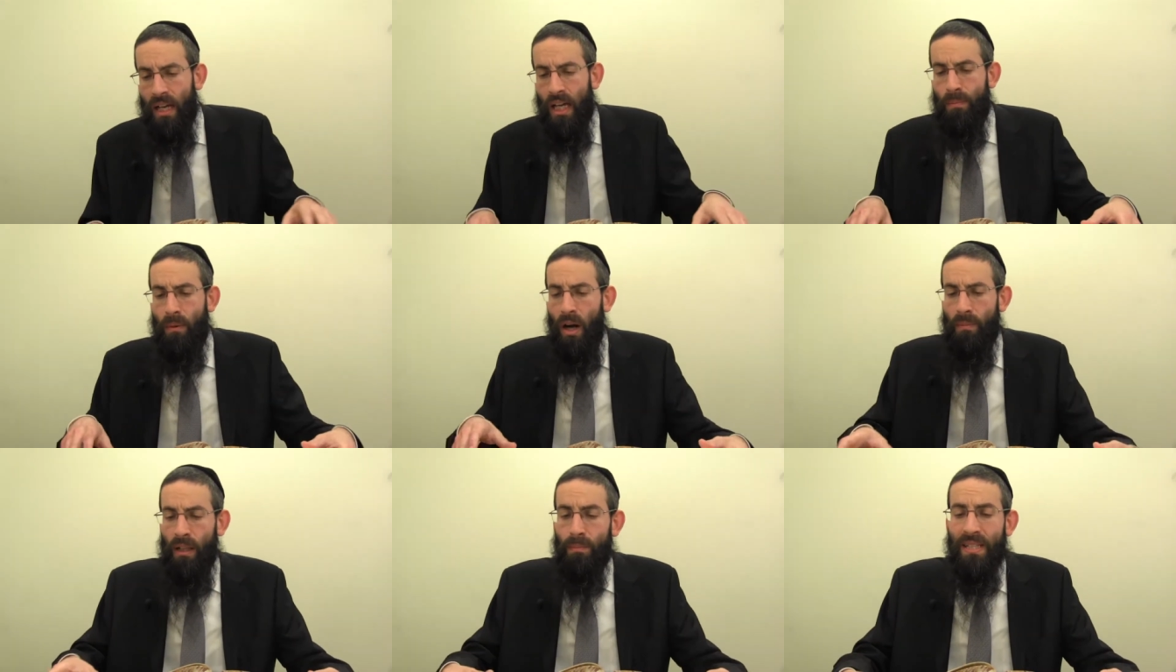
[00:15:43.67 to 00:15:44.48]

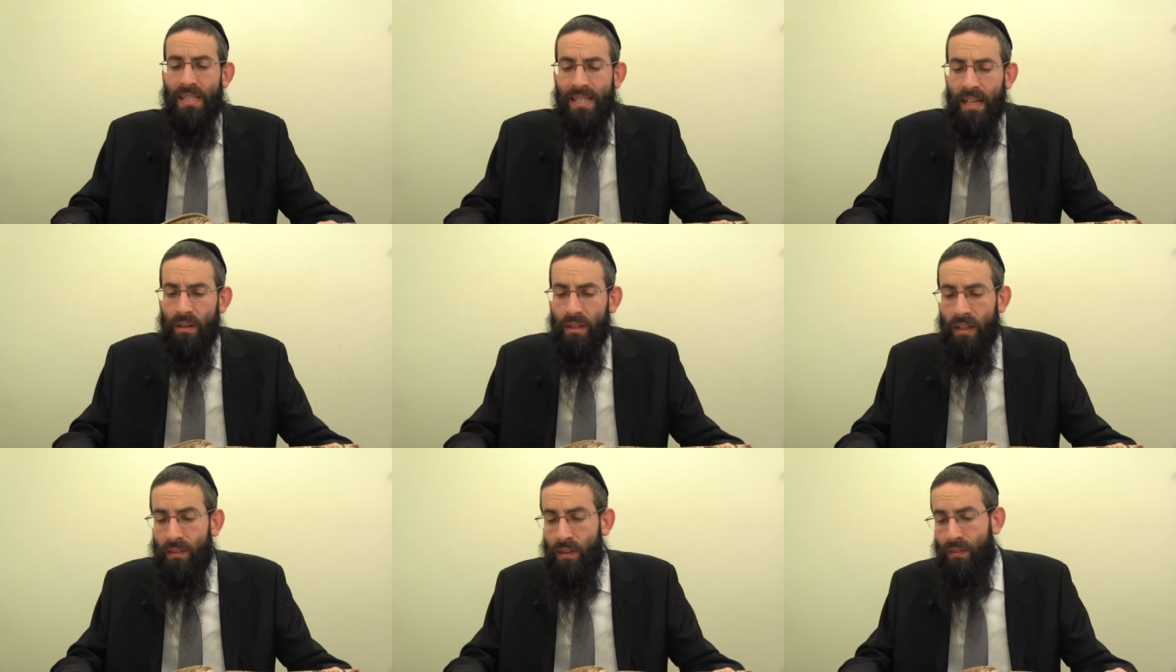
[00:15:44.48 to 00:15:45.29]
Imoim El Abetzir,
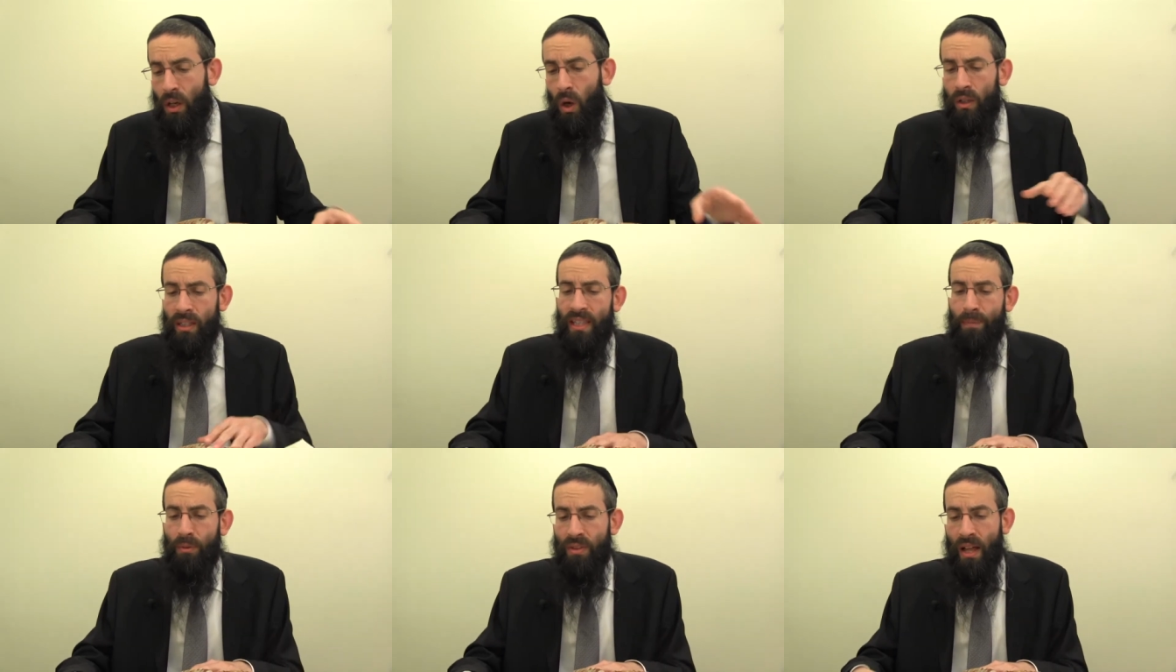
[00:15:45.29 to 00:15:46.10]
even if he only
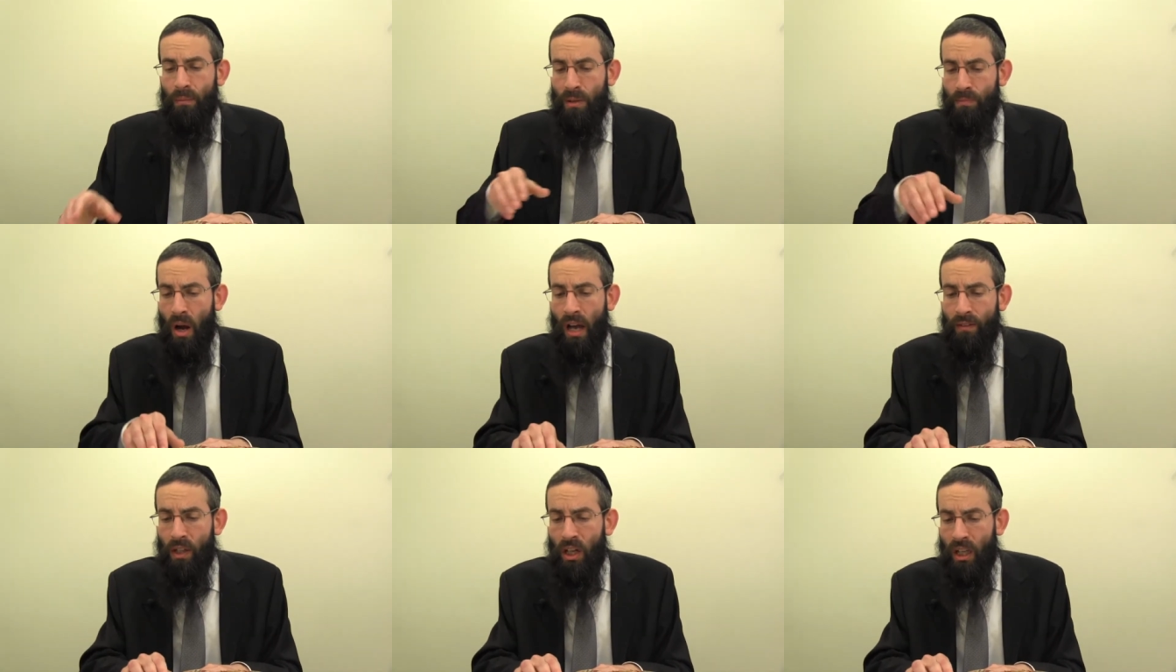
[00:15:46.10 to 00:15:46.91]
dipped with them with
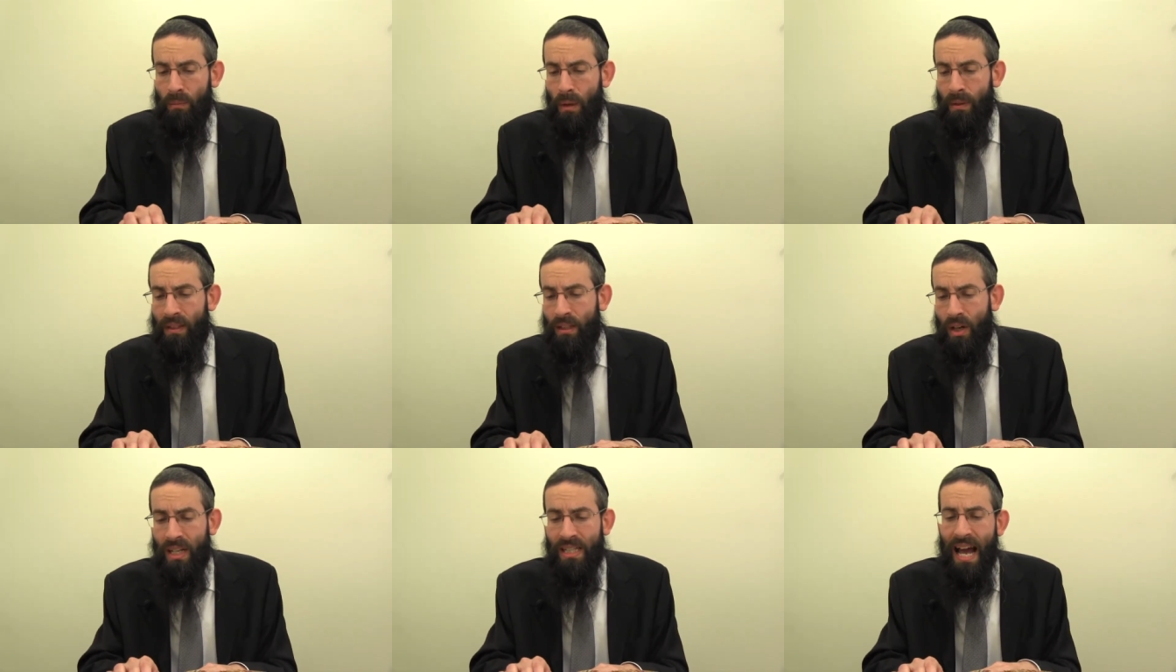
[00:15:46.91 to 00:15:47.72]
brine, V'lo Echel Ma'am El
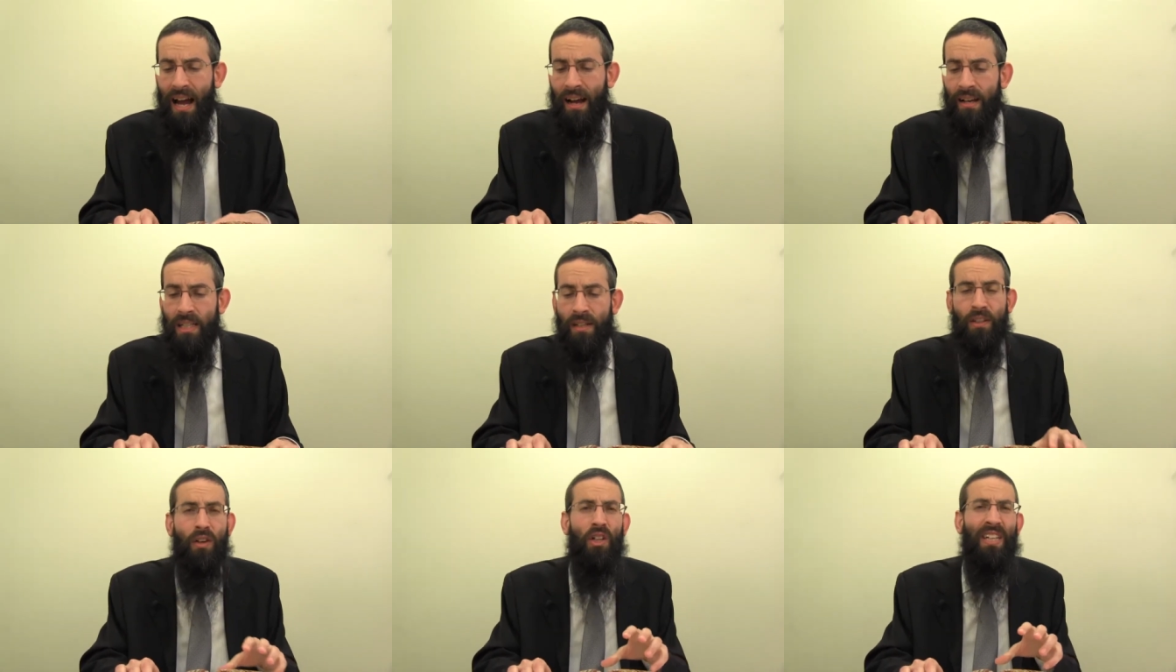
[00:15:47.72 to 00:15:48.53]
Groyas Achas,
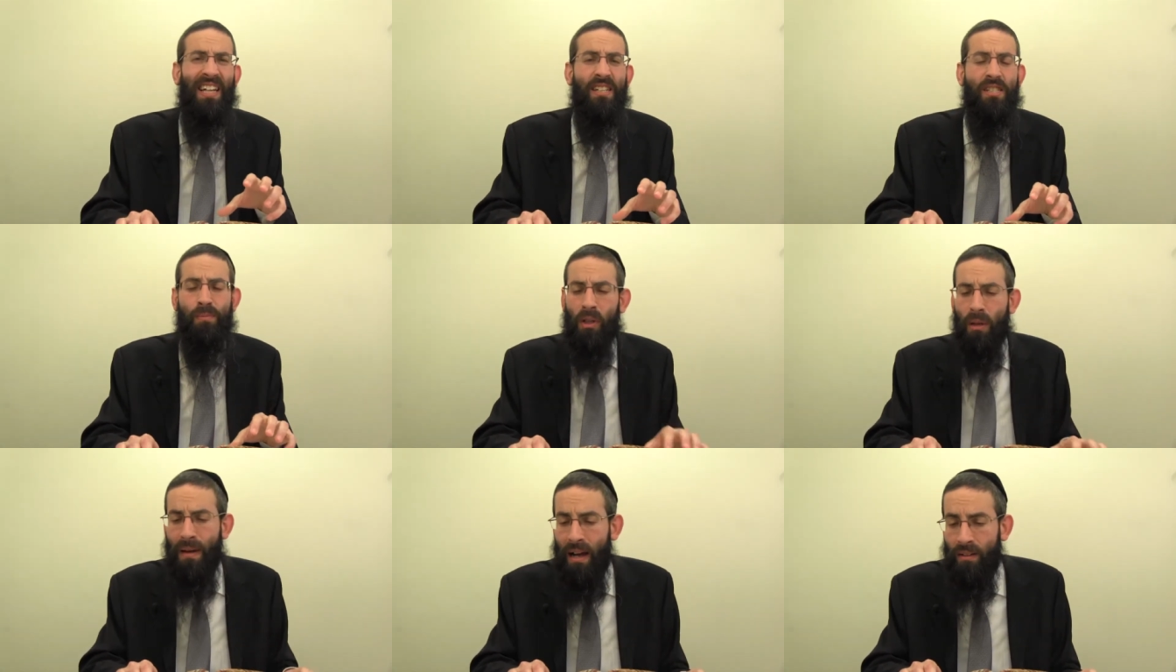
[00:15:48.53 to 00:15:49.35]
even if he only ate a
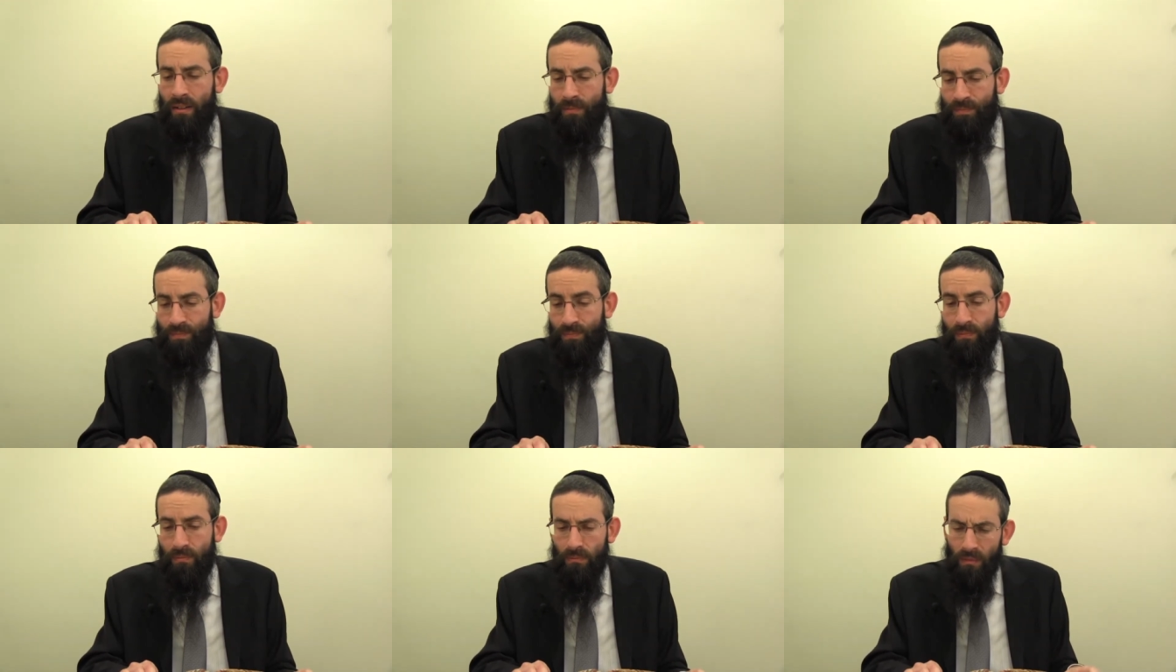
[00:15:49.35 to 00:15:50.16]
small amount,
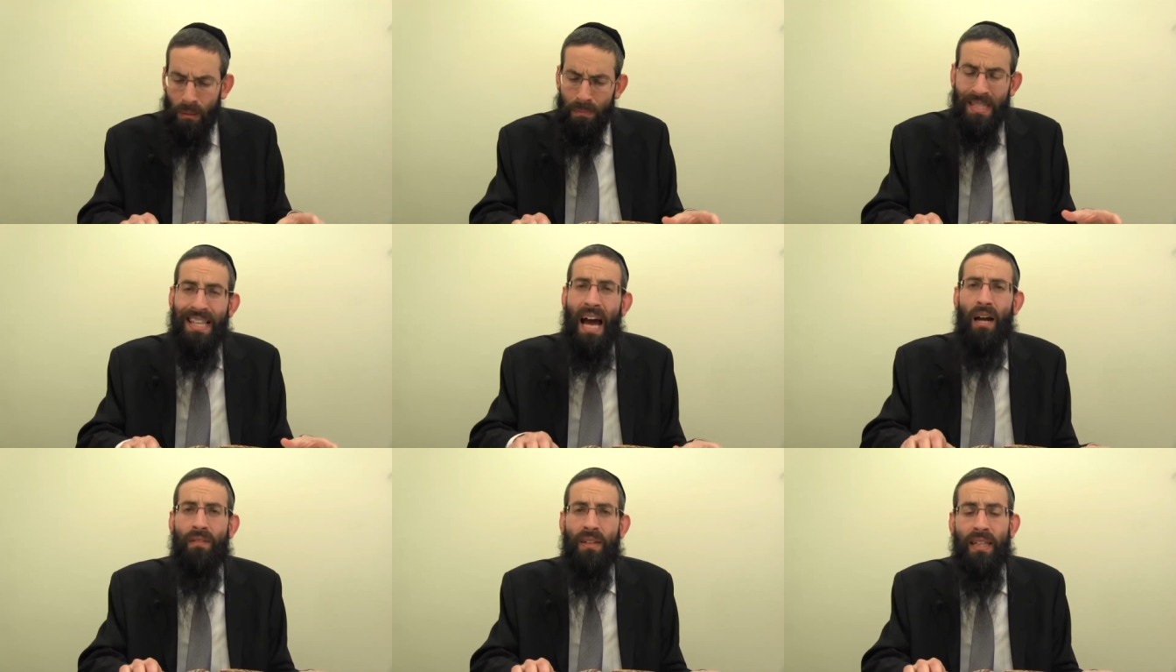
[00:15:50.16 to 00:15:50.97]

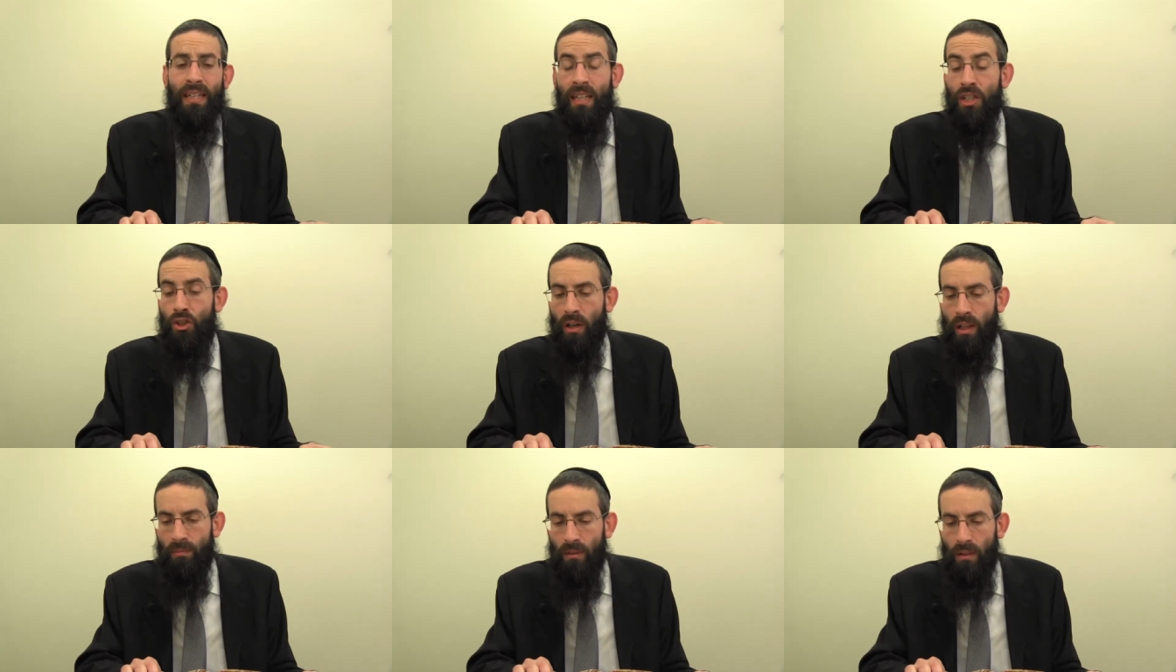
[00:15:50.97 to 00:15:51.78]
Mitztaref, indeed he can join
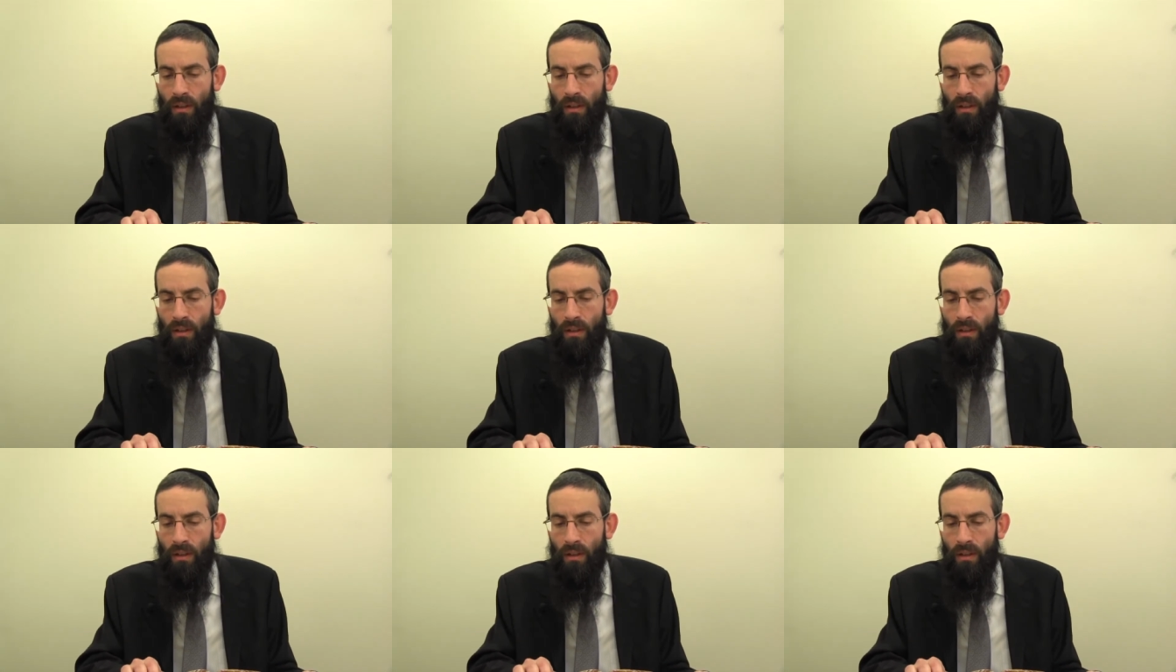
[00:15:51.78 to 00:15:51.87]
them.